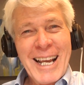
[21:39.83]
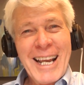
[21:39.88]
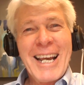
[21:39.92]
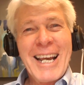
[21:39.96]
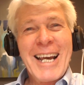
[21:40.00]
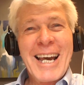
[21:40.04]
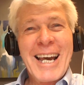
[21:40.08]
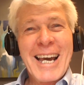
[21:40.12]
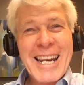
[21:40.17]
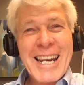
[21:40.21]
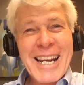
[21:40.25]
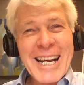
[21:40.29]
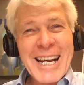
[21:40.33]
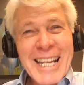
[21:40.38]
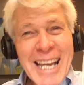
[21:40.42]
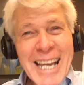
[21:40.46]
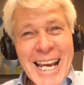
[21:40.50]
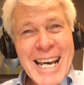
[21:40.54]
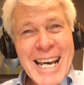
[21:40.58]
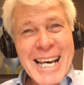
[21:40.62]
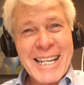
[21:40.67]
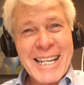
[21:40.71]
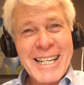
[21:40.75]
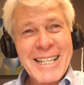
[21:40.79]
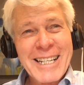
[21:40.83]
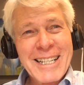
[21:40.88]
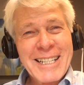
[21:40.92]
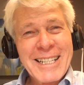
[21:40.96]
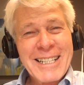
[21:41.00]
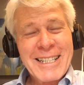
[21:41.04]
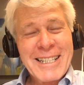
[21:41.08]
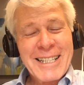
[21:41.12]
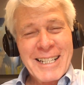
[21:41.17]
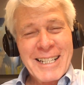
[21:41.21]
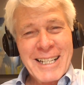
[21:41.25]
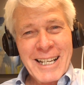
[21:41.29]
And again,
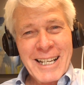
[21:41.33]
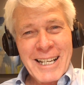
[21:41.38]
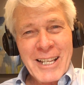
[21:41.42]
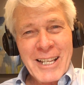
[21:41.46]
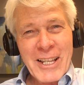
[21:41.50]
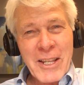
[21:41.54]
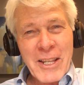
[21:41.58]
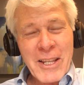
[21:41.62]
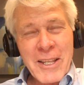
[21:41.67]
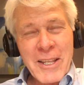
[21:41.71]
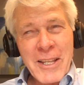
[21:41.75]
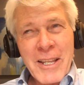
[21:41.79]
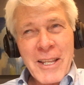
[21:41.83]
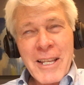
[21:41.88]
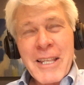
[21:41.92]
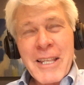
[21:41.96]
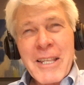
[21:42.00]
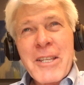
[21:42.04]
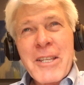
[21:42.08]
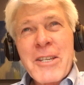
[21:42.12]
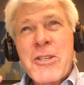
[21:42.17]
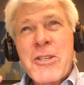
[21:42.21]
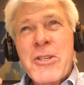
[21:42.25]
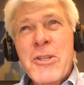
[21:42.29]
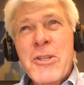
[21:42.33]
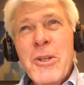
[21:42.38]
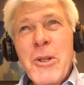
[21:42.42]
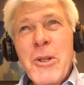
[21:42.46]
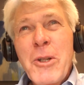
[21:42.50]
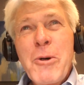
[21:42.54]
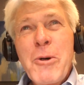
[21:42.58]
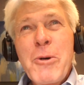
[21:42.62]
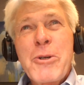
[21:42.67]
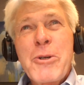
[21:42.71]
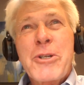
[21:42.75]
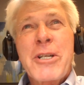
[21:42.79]
the
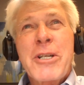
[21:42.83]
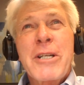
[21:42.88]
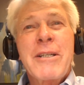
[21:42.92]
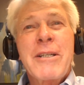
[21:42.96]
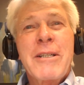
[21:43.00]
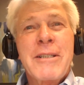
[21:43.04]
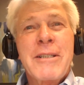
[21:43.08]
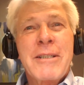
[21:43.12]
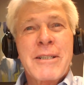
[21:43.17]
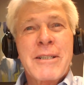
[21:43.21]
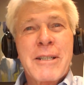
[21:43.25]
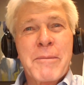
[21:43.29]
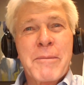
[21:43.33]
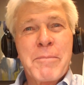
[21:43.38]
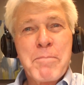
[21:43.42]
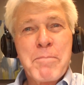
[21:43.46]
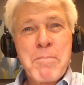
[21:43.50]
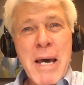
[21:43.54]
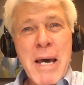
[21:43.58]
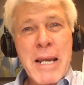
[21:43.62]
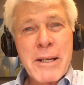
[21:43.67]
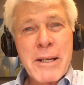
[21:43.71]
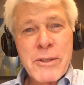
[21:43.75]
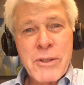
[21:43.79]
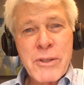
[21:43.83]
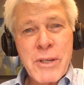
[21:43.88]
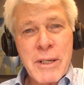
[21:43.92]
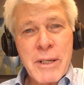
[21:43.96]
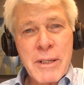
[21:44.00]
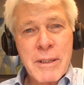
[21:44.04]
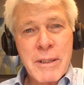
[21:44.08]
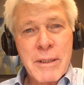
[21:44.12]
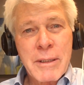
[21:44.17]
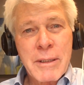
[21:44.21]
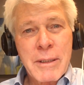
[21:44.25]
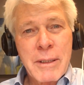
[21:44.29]
solution to
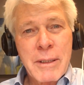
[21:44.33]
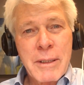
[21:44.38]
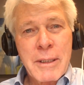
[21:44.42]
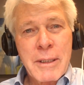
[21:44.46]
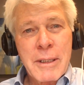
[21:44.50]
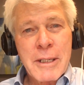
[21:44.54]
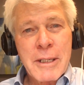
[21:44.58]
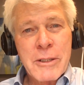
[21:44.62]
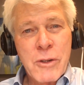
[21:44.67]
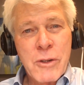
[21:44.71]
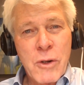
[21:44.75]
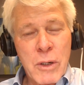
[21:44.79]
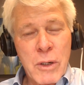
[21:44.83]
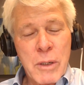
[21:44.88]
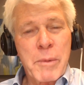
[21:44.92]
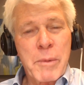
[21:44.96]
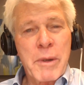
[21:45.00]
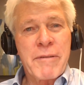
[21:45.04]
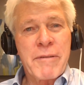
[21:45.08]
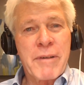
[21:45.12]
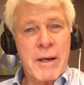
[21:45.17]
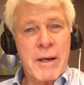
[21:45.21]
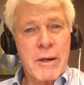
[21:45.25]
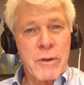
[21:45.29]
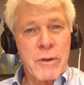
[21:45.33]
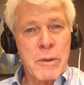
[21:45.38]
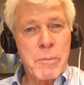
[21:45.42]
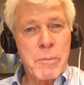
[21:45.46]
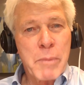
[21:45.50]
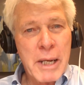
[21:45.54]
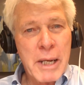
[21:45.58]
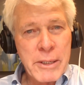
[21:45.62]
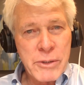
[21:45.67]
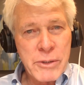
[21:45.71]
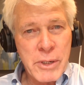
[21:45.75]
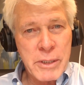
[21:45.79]
medicine is going to be found in
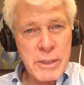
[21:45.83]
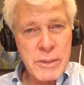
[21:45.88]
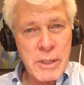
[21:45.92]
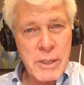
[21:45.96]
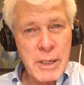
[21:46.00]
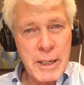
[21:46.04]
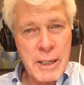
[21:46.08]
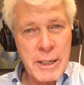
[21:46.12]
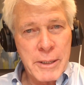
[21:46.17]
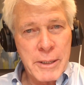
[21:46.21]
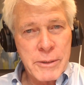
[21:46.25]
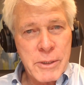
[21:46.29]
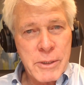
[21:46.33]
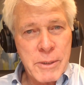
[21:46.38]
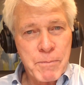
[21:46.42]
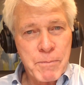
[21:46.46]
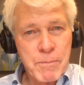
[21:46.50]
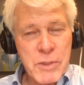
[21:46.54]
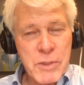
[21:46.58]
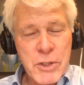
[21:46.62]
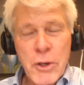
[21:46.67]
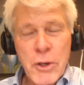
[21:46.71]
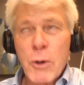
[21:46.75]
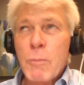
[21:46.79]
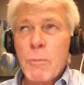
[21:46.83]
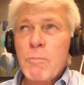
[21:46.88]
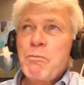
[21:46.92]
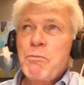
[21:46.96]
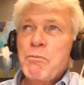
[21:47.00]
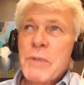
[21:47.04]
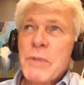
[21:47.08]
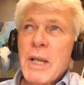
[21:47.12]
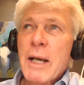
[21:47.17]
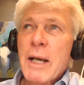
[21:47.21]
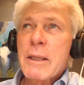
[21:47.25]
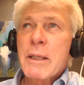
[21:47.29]
basic science. So
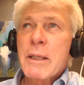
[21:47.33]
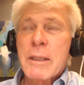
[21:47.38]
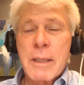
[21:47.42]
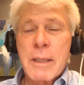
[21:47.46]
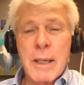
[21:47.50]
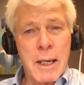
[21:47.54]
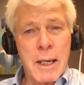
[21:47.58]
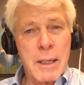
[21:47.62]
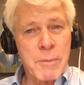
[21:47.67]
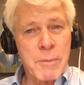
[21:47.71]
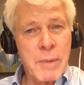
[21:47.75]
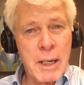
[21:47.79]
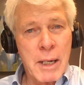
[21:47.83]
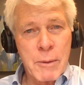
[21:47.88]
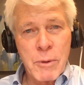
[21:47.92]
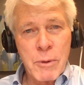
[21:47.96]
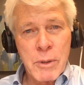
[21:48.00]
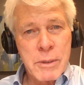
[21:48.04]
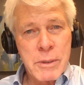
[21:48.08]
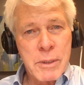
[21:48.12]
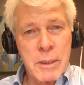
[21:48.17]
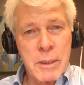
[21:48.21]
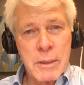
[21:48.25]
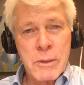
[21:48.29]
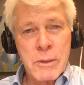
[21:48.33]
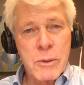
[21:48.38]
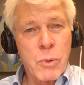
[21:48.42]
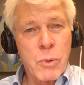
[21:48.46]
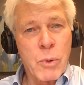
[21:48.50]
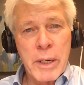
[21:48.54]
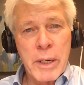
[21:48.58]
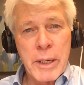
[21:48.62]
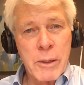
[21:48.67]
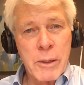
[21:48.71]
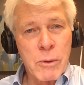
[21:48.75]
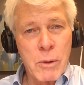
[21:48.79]
at the time, I was a
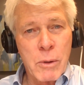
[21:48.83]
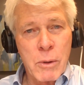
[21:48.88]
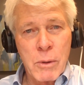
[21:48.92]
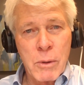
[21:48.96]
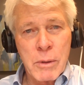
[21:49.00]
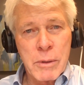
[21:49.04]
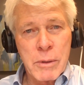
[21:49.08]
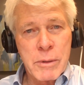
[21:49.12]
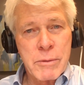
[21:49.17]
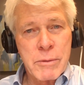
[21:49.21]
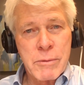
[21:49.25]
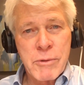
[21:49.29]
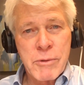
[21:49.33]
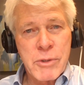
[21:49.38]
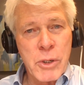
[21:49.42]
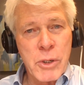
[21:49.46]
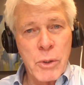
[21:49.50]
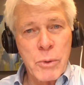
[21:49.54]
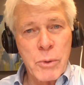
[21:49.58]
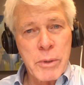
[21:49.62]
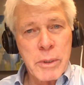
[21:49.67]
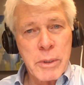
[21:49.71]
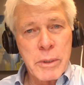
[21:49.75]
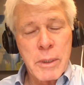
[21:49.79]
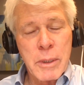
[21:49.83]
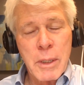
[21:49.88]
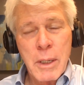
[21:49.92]
20-year-old student,